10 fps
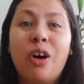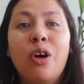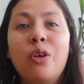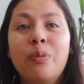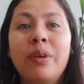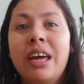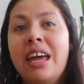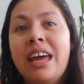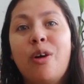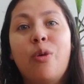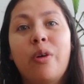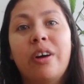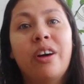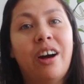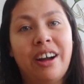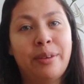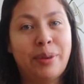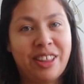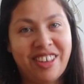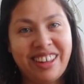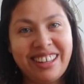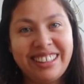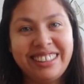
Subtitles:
home or on a budget.